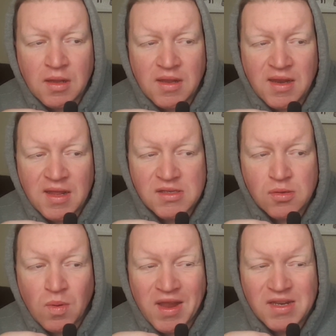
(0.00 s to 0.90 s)
and then he had
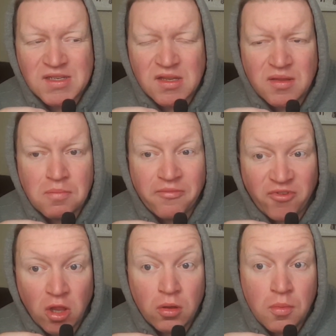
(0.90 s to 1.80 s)
to wait until the
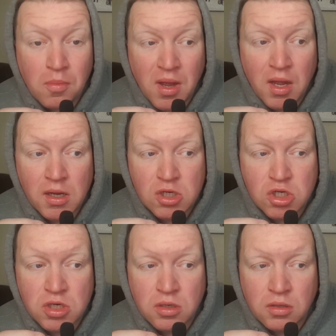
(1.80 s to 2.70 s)
following
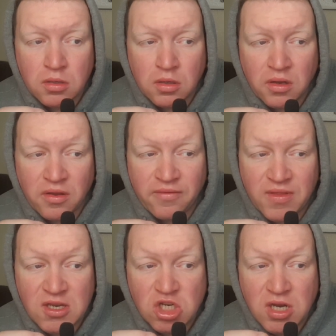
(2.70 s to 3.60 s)
March of
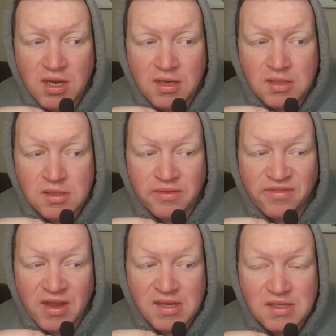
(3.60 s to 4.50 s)
this year to
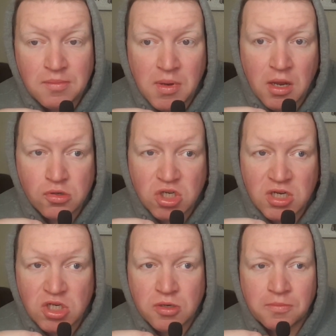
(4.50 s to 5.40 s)
face
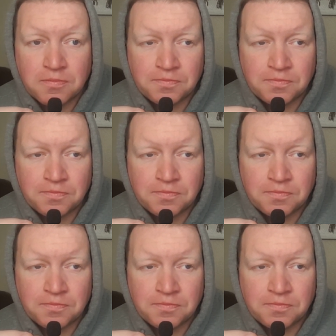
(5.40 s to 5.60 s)
Miocinch.